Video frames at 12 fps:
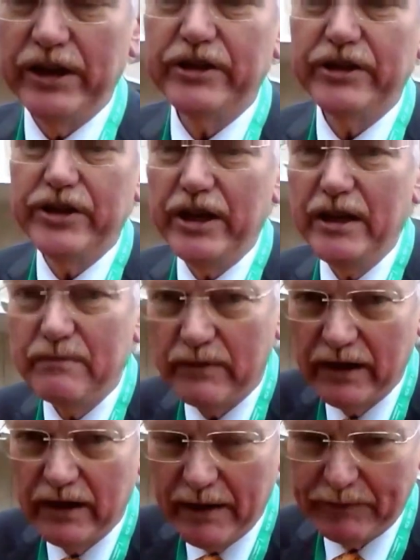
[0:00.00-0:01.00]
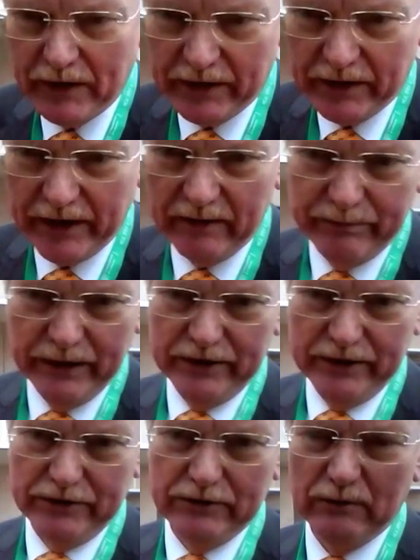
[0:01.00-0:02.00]
a team can
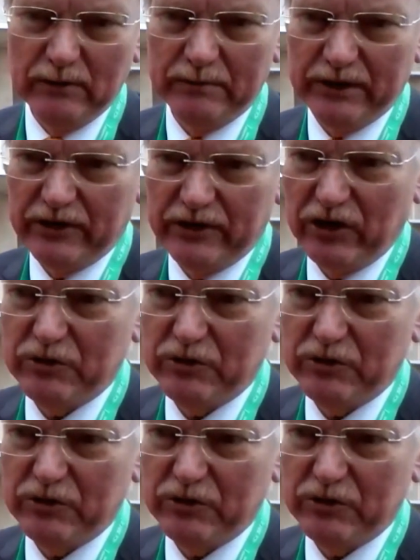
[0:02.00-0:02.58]
build a robot, because